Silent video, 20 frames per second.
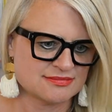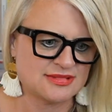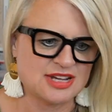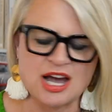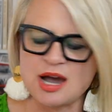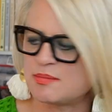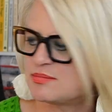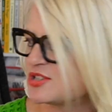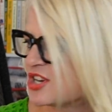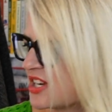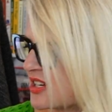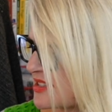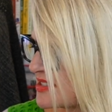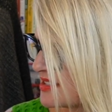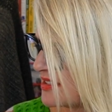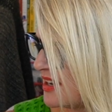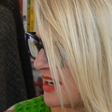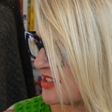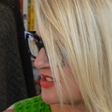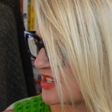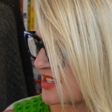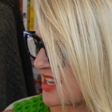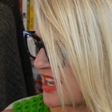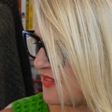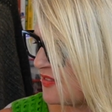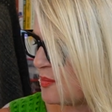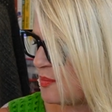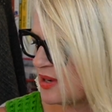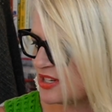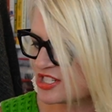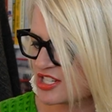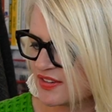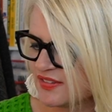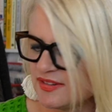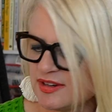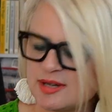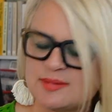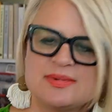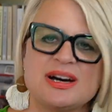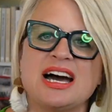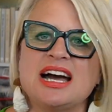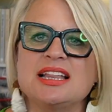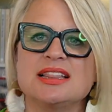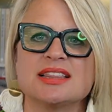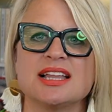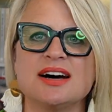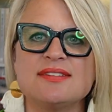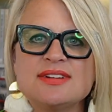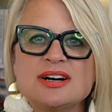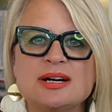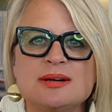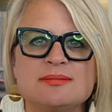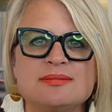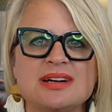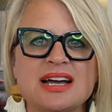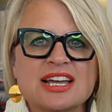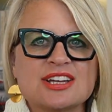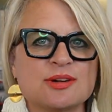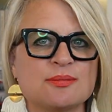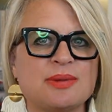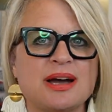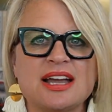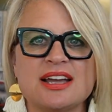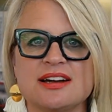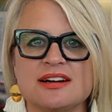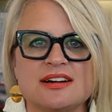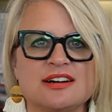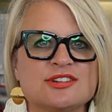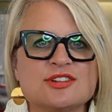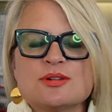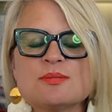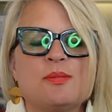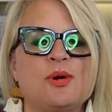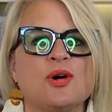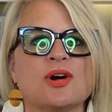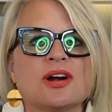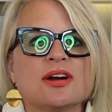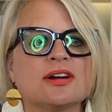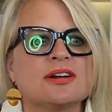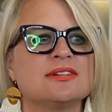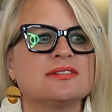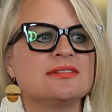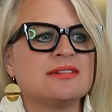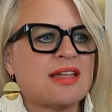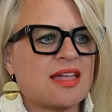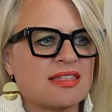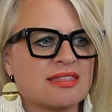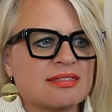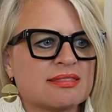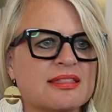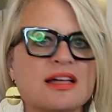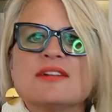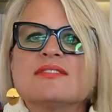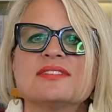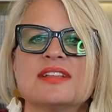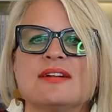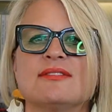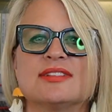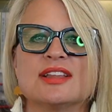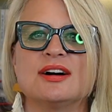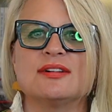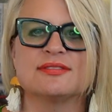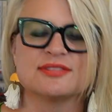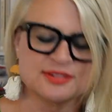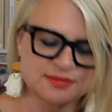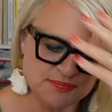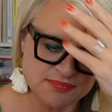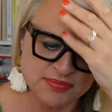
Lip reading: objects. I just have a bunch of them. I love them. I could buy 100 more. Love, love, love.